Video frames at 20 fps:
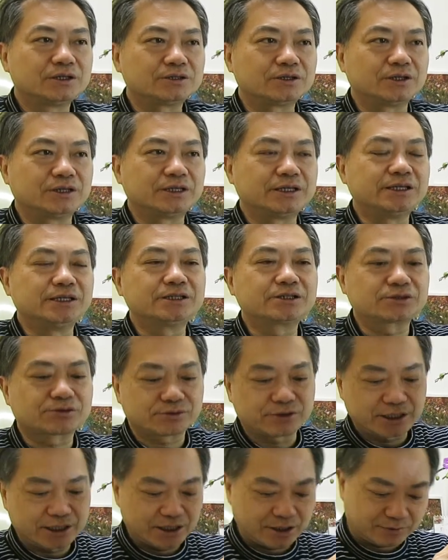the
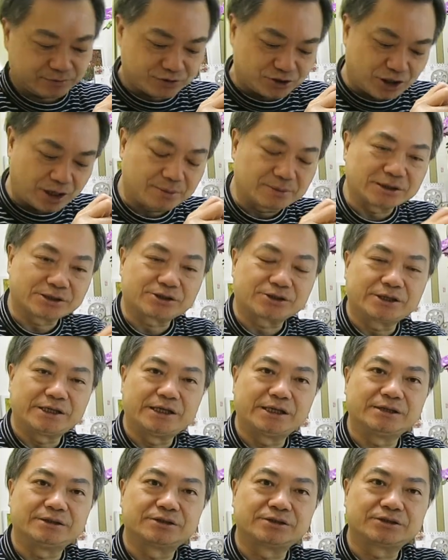history of
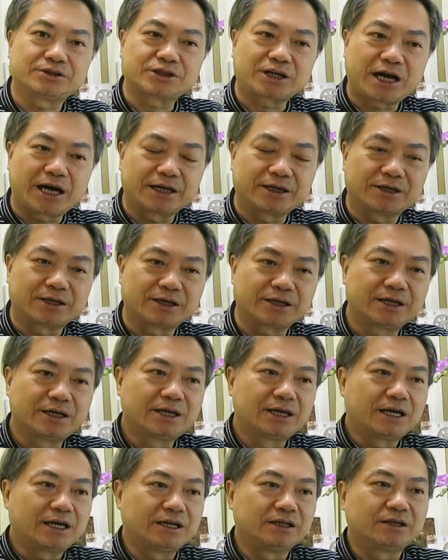geometry in China
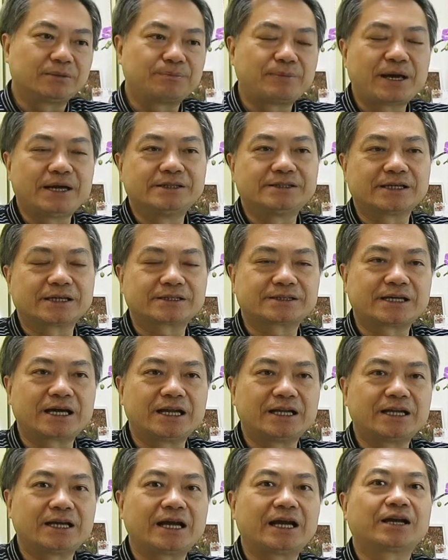and the basic
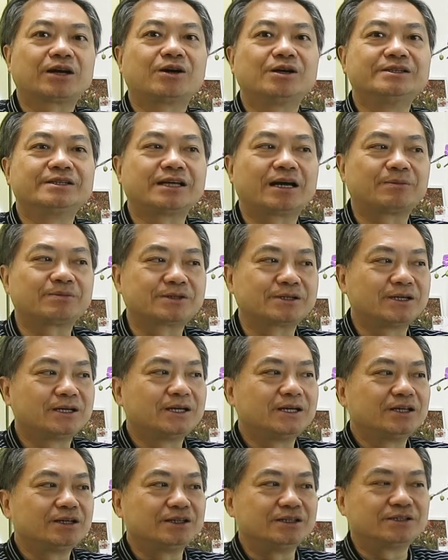technique and concepts.
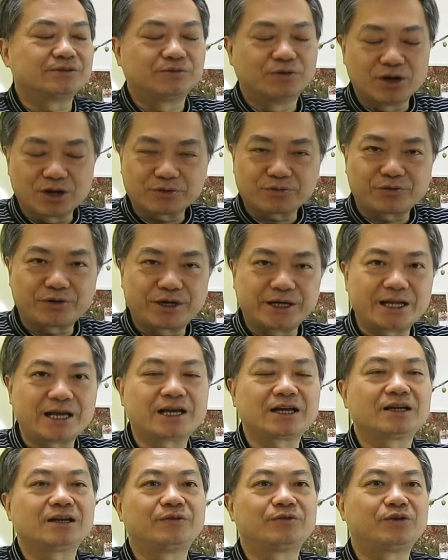It's worth
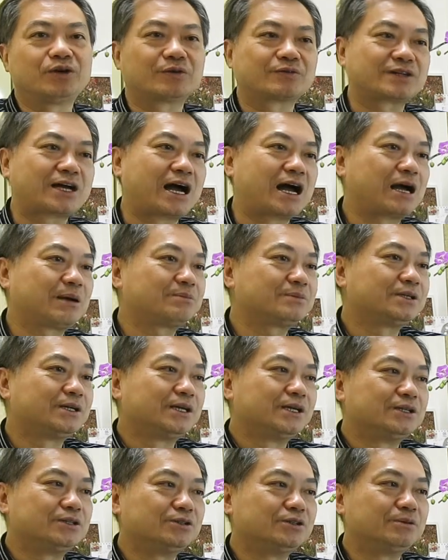reading. If you have time,
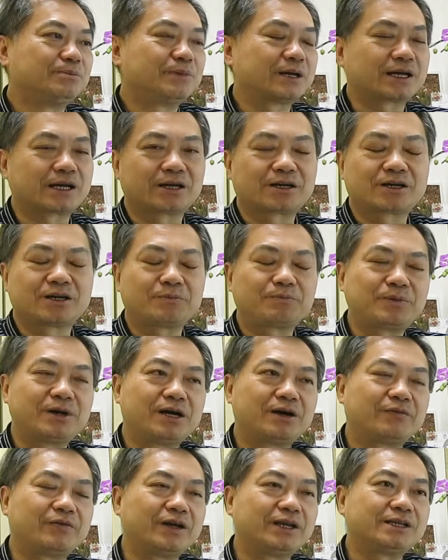do make a
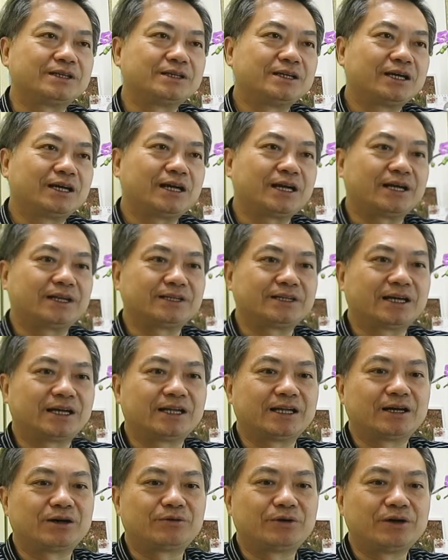copy of it and
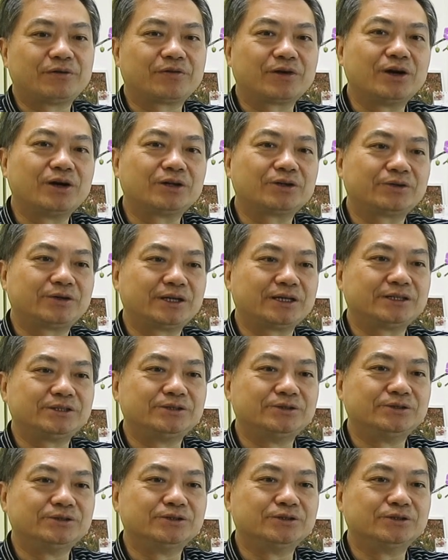then refer to it.
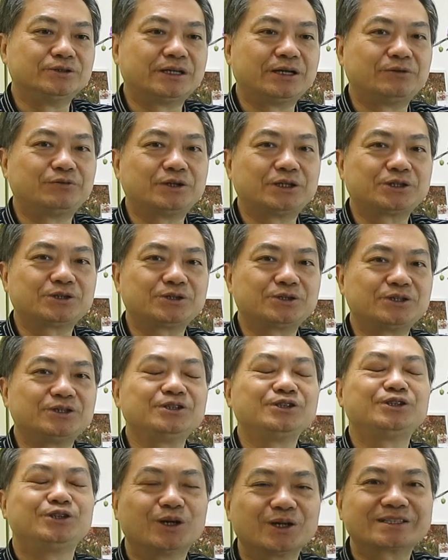You enrich
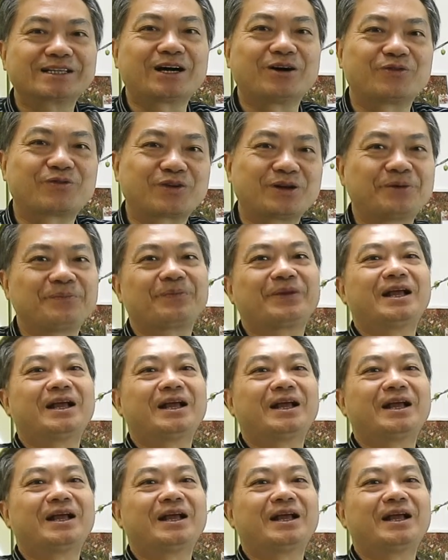yourself.